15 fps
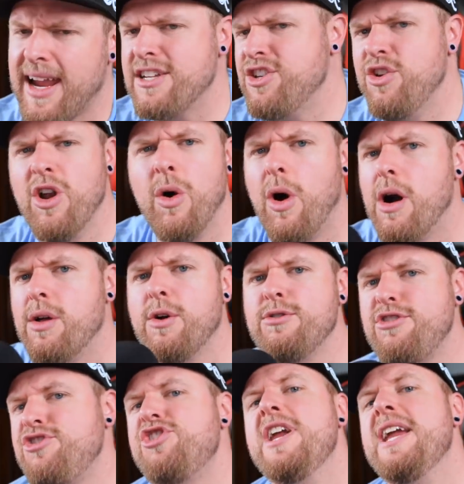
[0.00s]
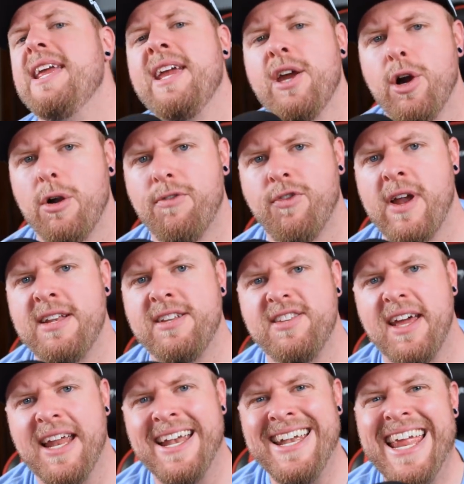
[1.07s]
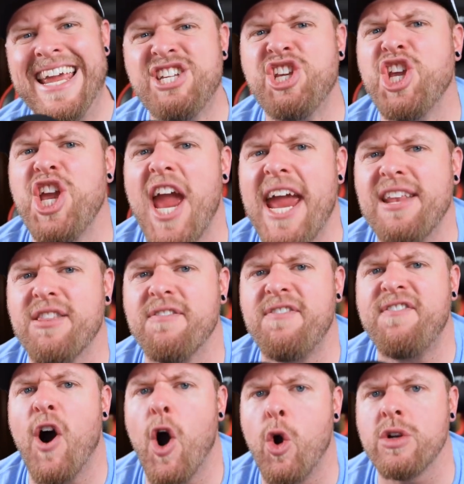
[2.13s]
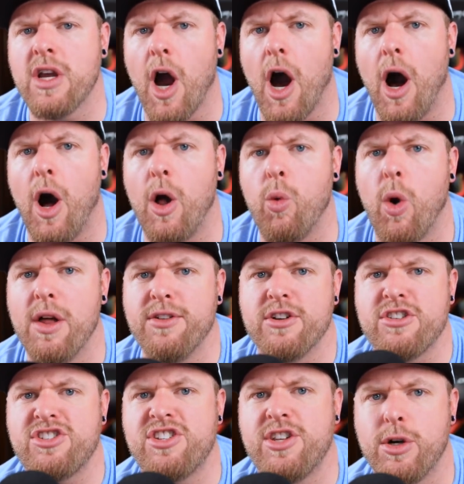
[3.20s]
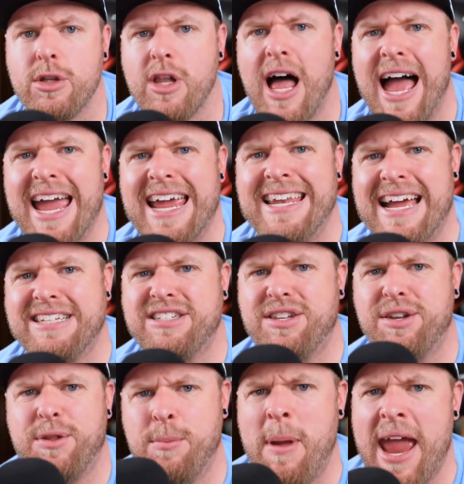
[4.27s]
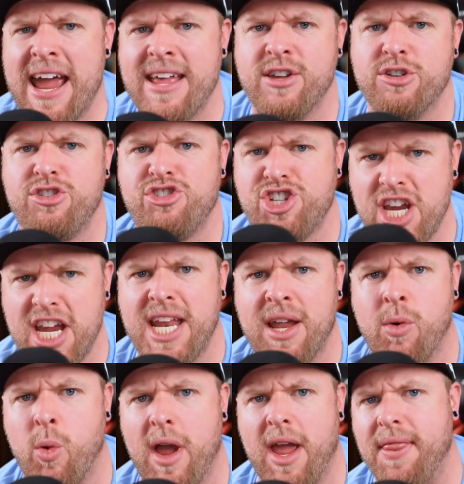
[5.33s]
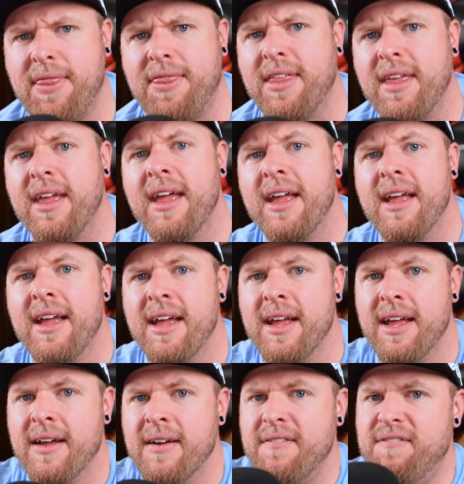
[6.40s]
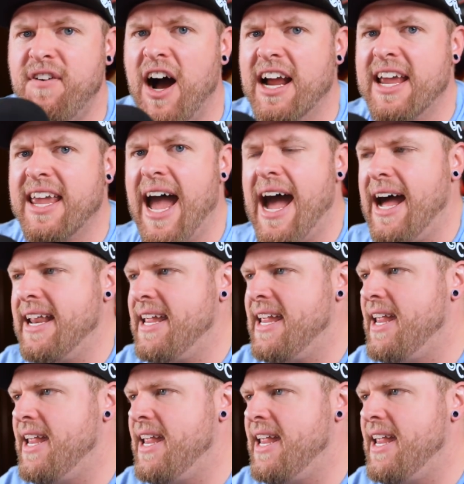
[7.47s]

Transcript: because you know all those cheating girlfriends that initiate the phone call while they're still lying next to the man they're cheating with. Fuck out of